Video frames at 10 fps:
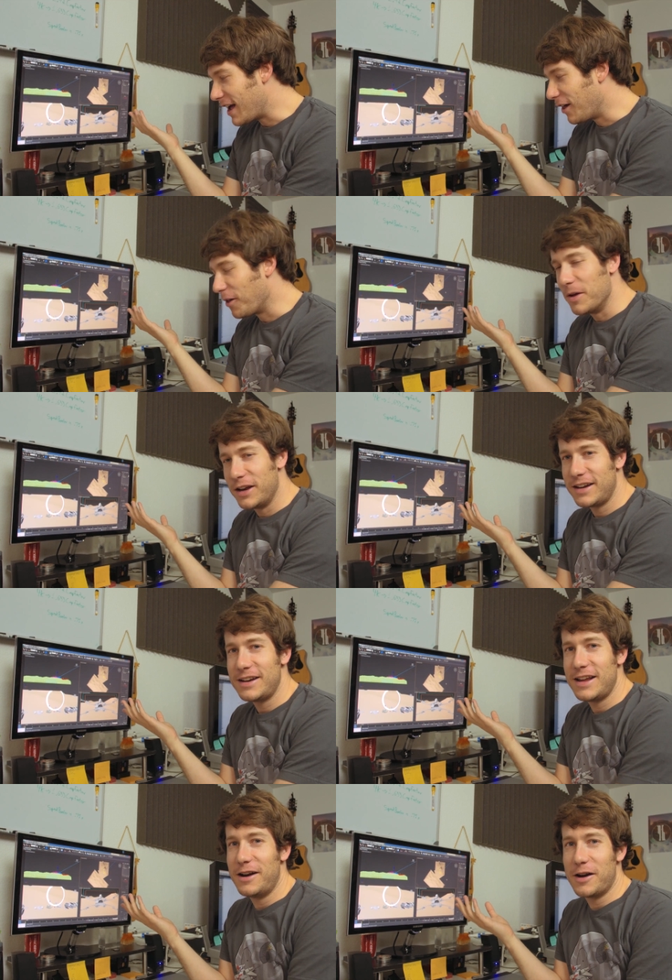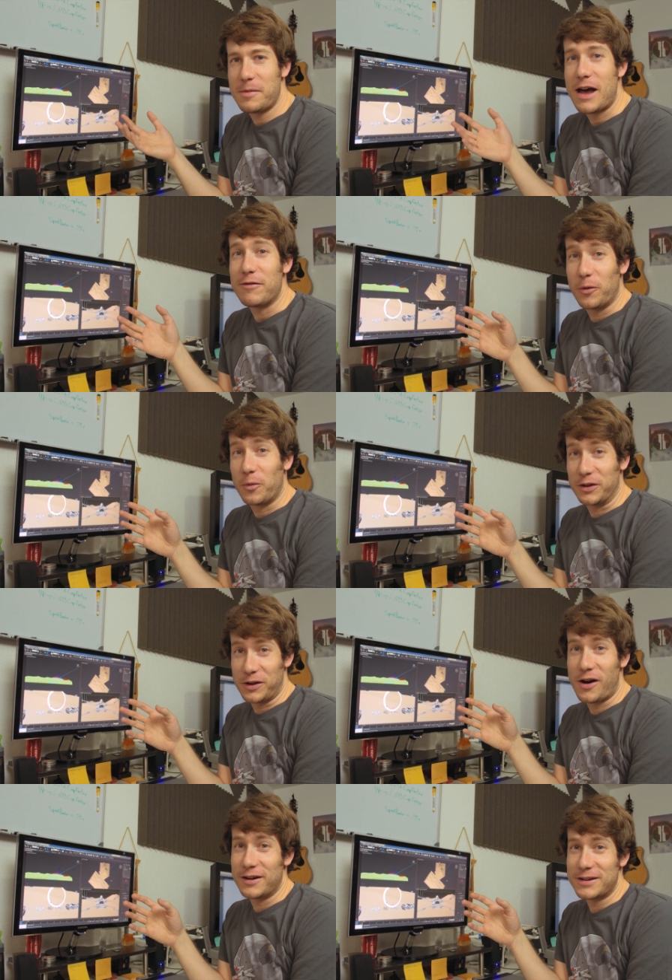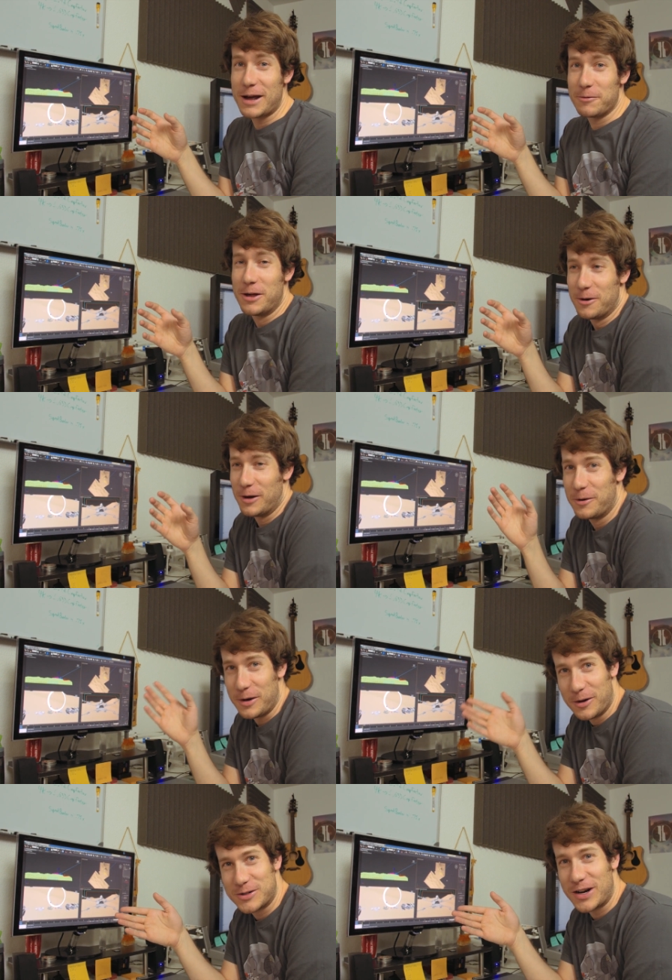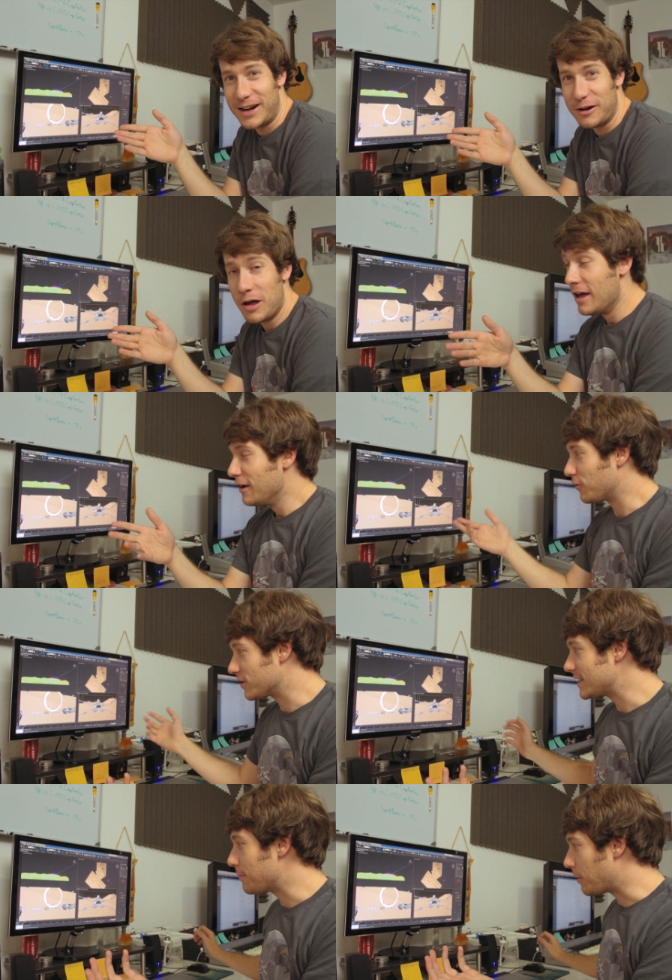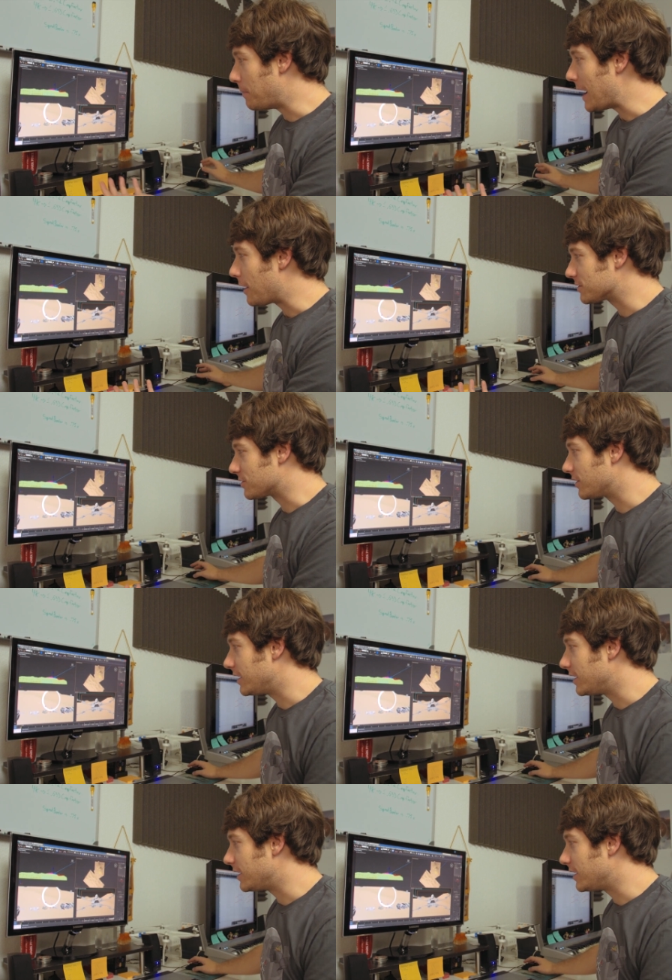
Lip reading: Element ended up having a really hard time with what we were trying to do. For example, Bowser